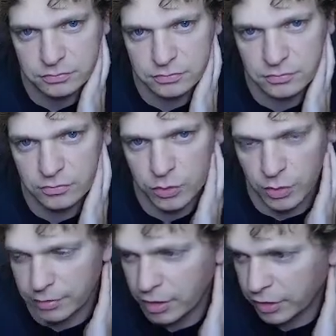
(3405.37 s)
Sweet.
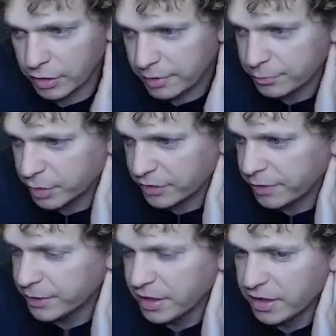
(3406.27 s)
Okay, we got there.
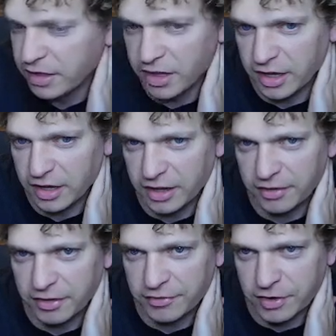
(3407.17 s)
If I
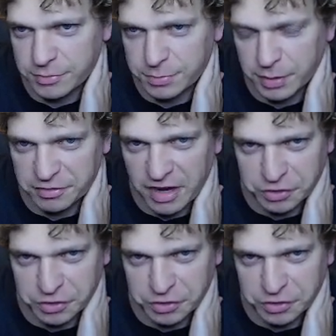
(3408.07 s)
was playing around the Cruel